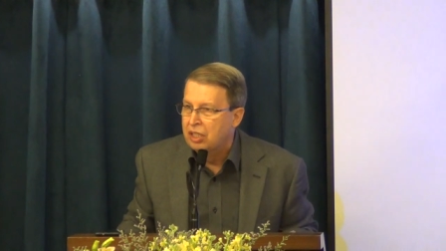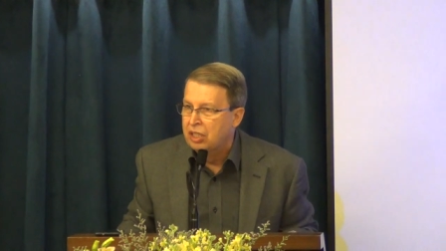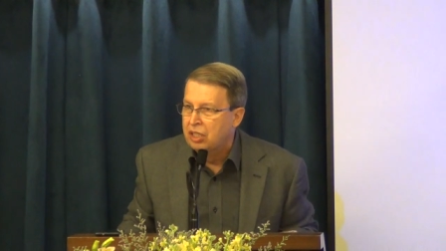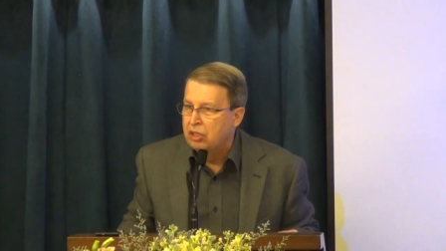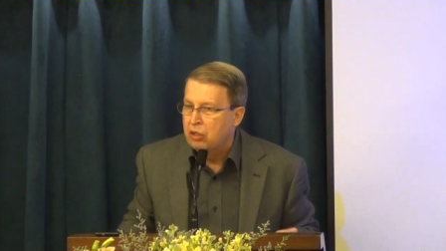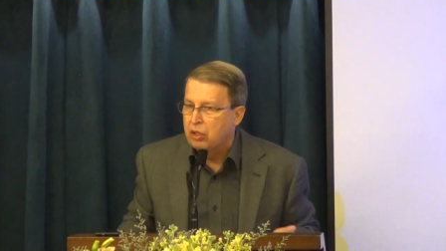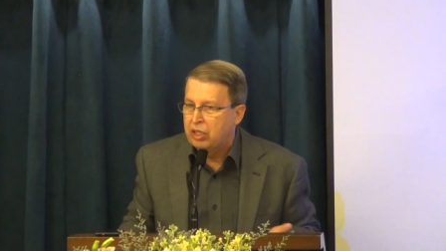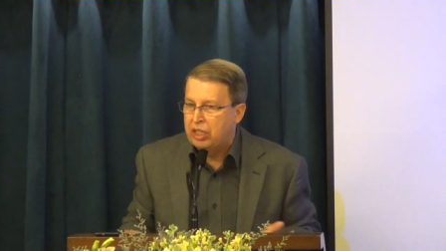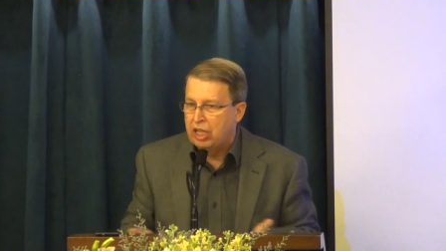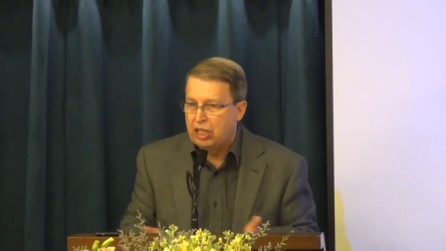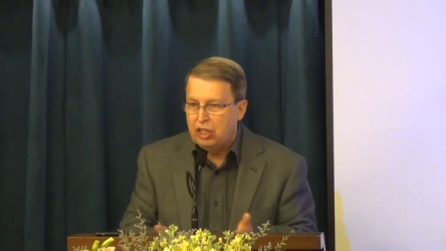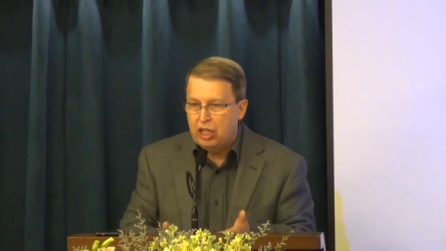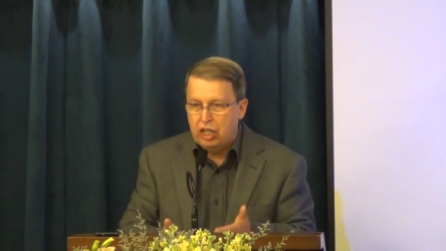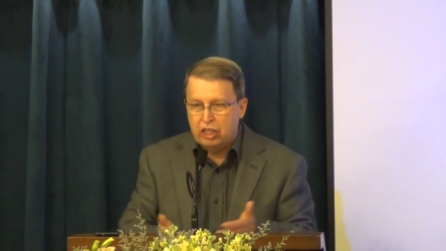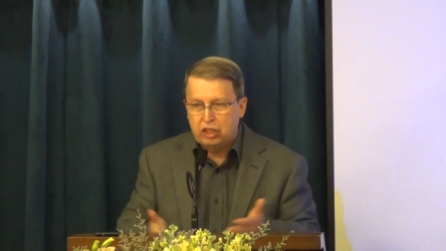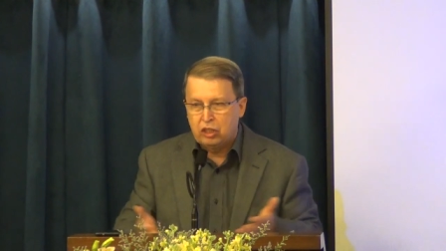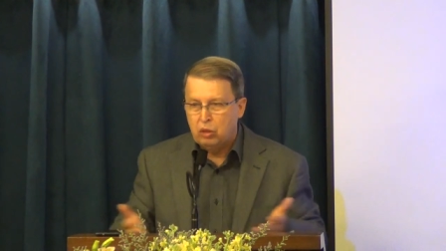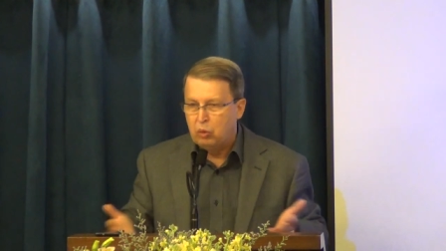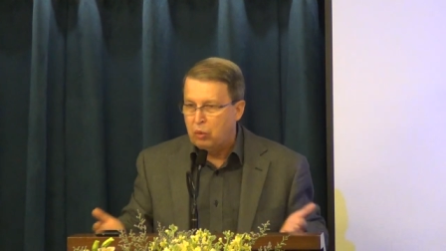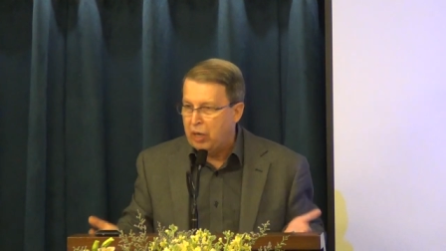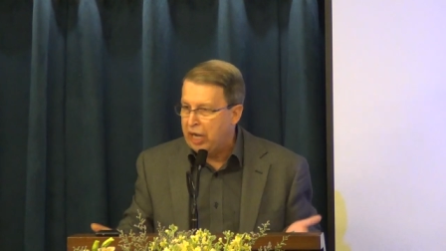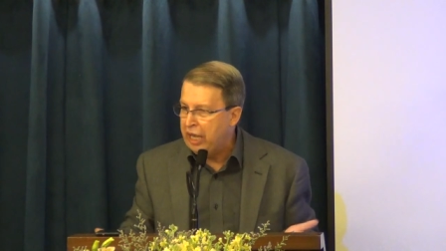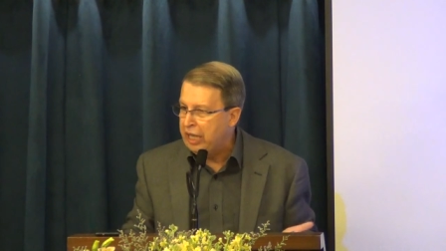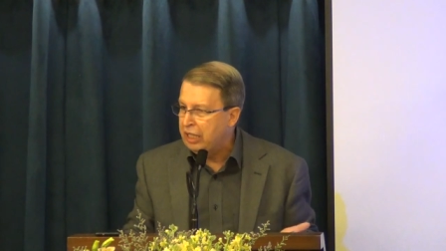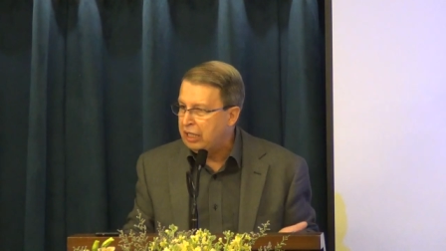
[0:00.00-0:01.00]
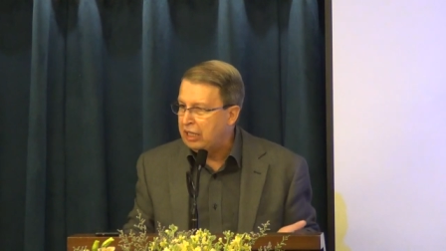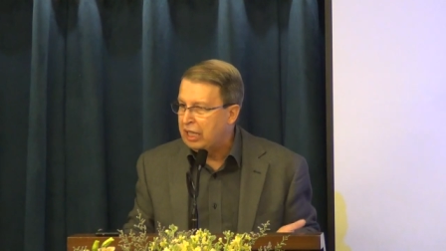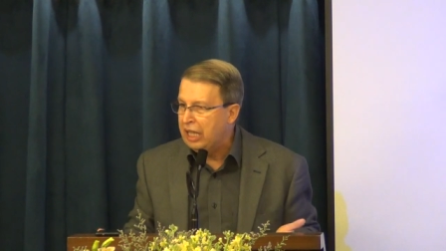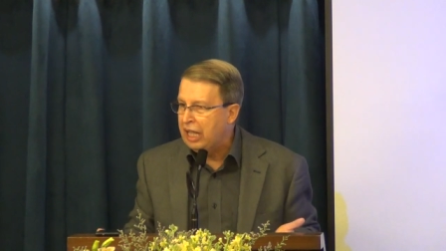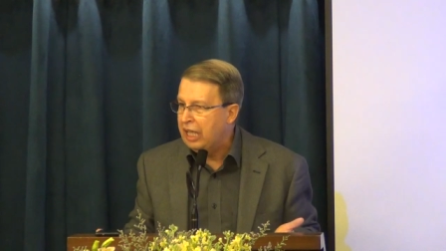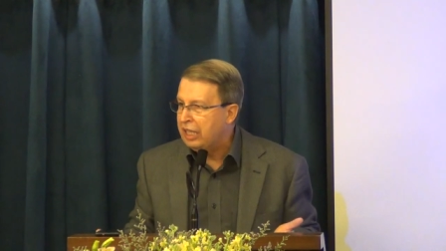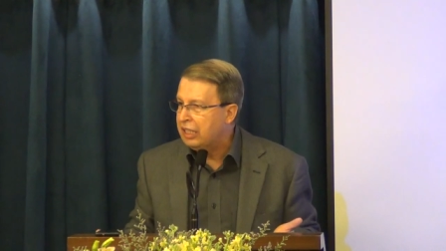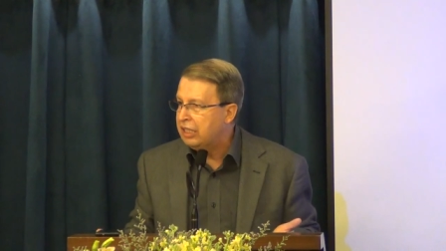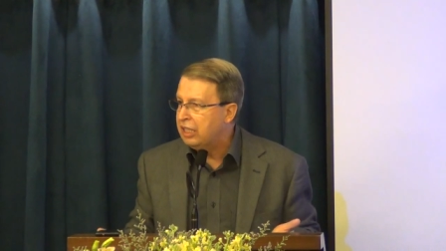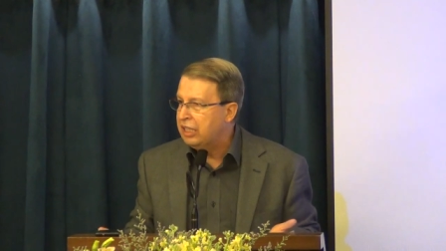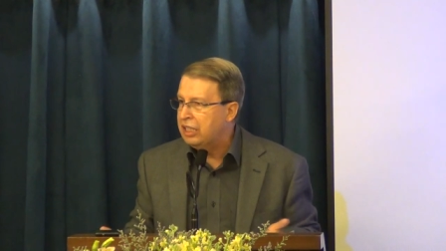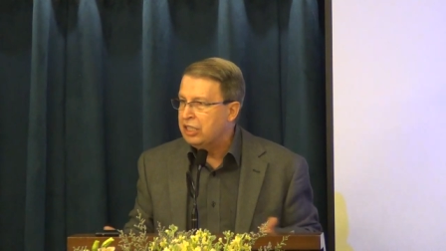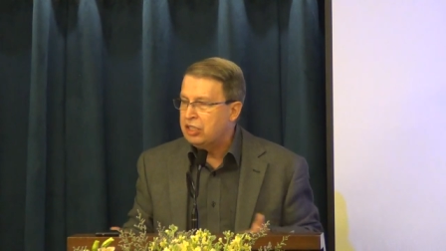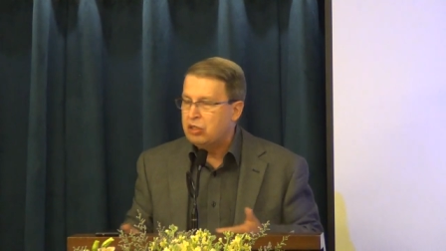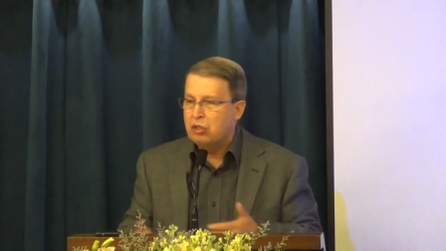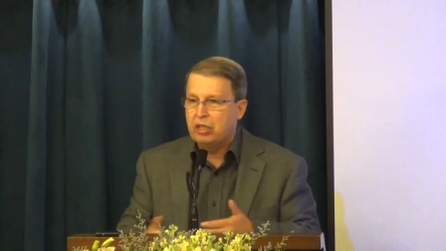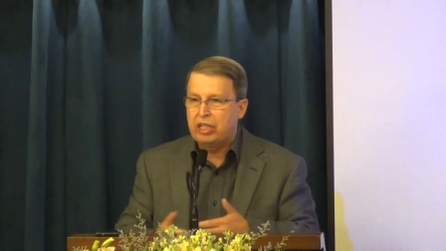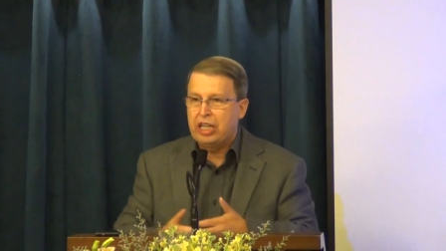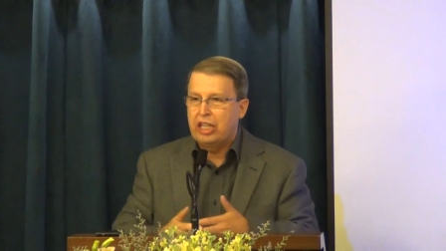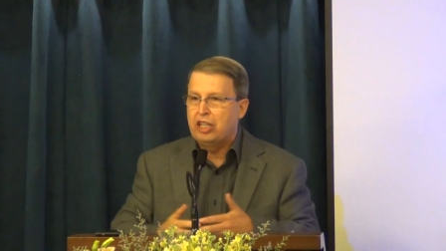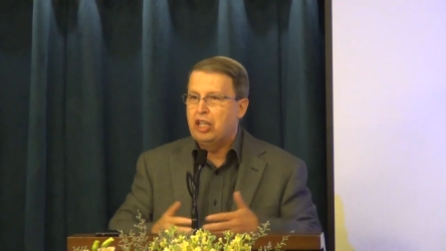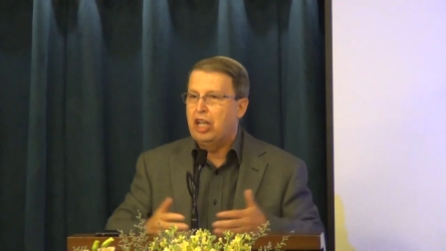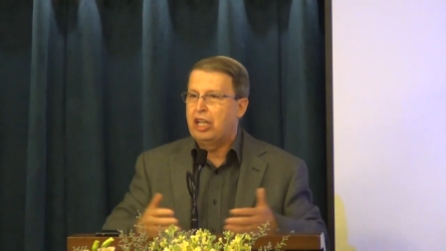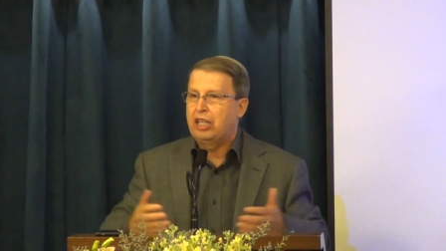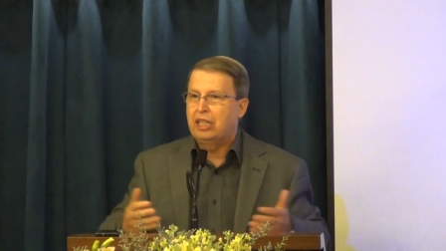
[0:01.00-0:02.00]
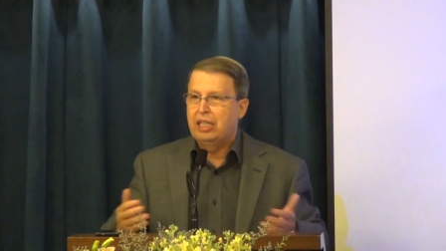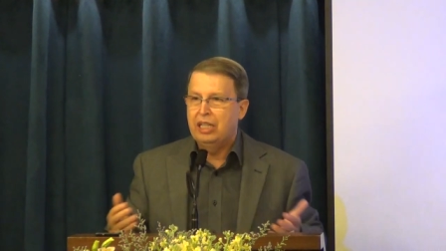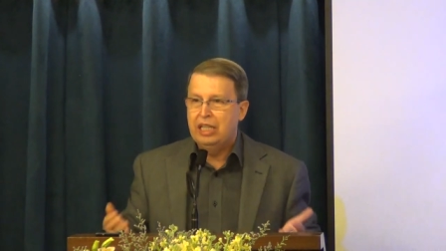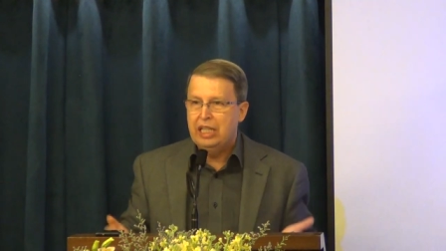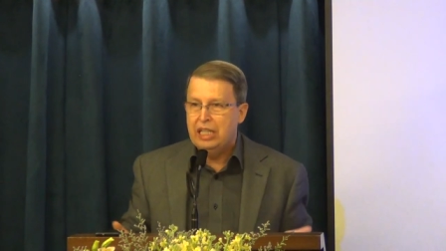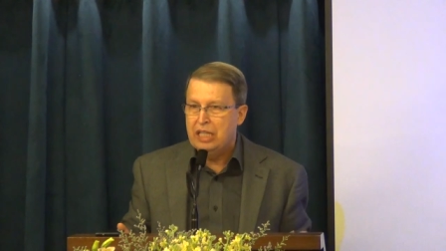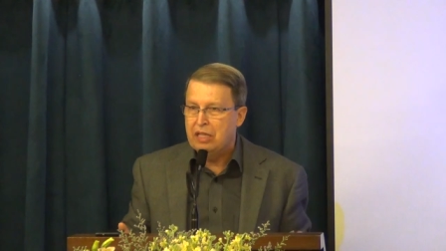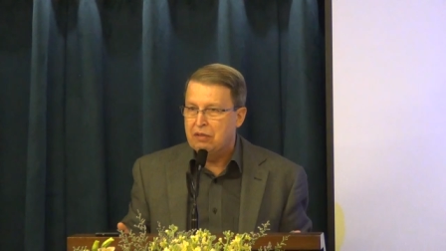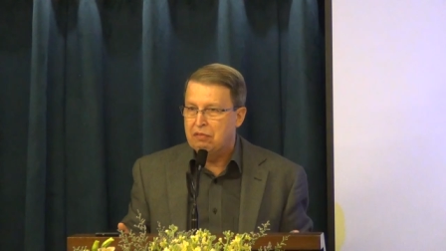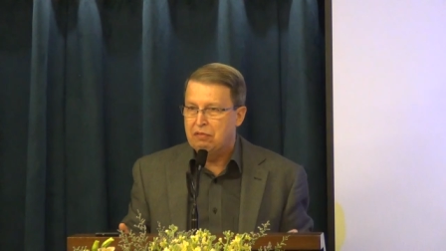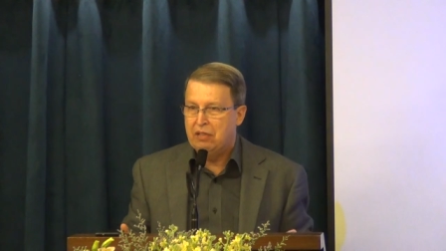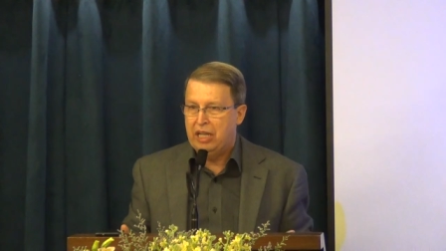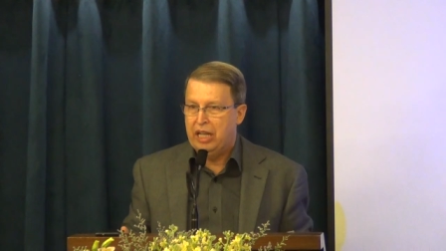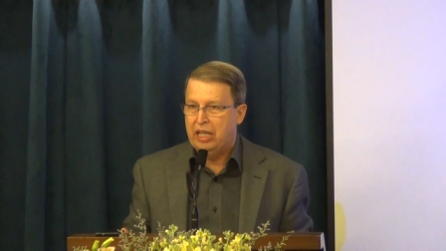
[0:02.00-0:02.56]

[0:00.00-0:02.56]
You cannot write like this. You cannot live